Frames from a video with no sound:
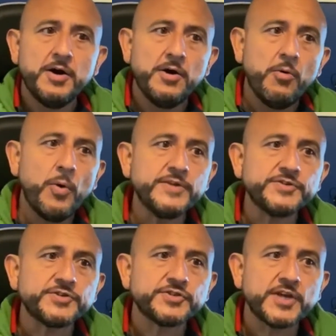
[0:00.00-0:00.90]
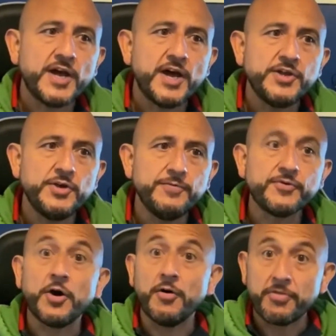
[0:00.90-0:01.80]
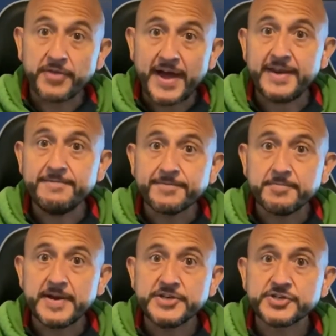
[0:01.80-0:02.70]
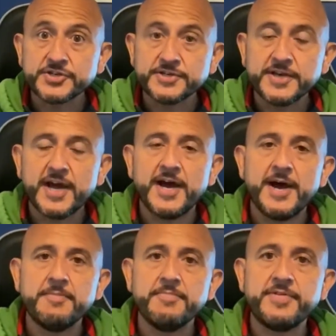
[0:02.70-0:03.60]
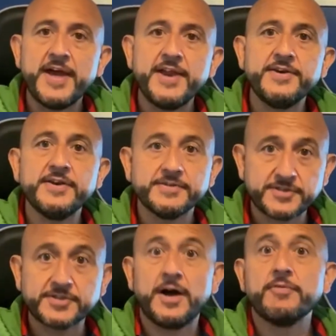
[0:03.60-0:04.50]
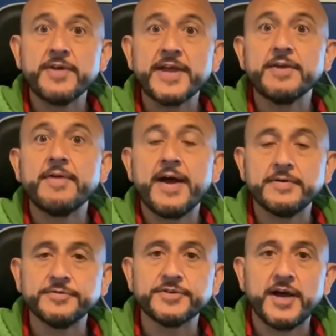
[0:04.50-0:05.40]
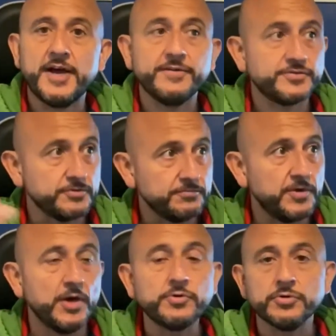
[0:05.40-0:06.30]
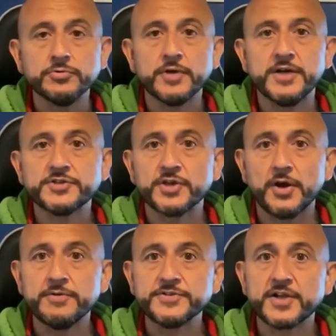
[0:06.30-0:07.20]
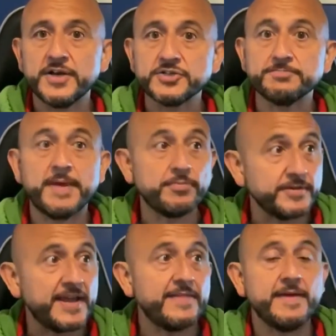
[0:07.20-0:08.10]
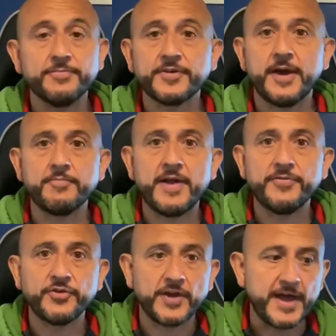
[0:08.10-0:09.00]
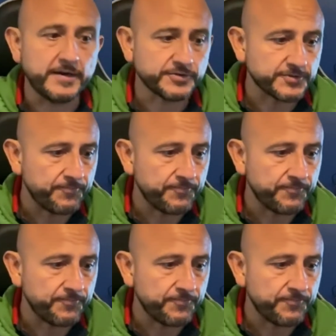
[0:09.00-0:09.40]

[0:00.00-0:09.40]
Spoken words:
Once you've got that information, then start ringing around some local solar installation people and get them to come round to your house.